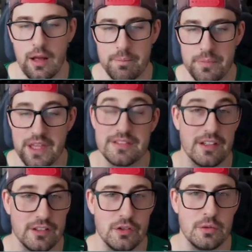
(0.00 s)
that's in
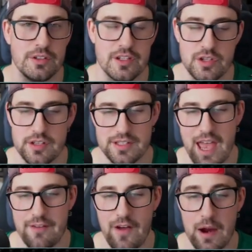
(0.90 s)
a new edition of
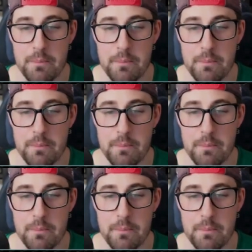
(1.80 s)
Sapphire.